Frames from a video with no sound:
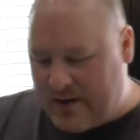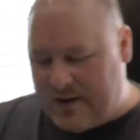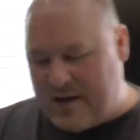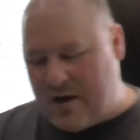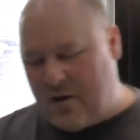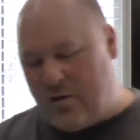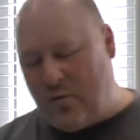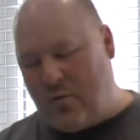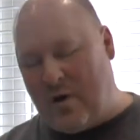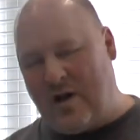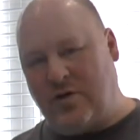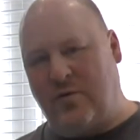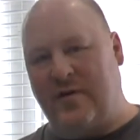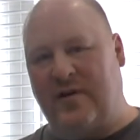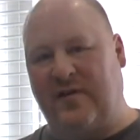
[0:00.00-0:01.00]
Now
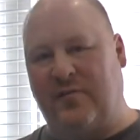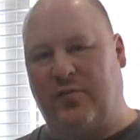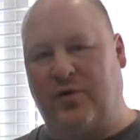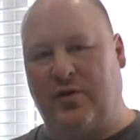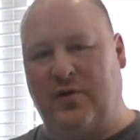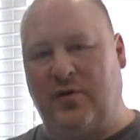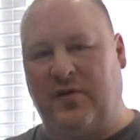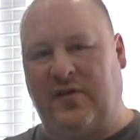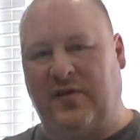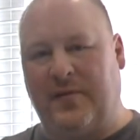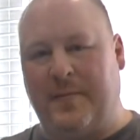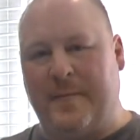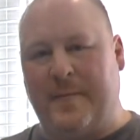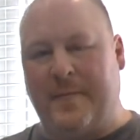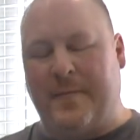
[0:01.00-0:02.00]
watch when this brews.